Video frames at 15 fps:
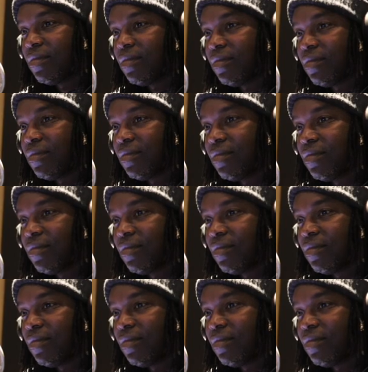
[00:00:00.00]

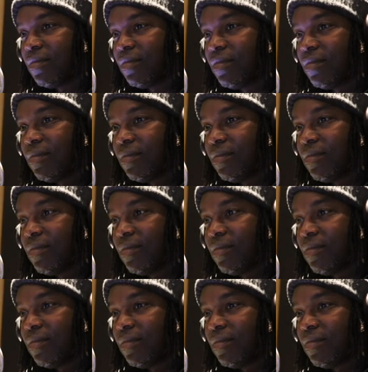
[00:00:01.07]

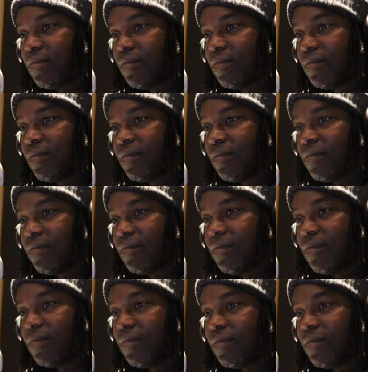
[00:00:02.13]
[no speech]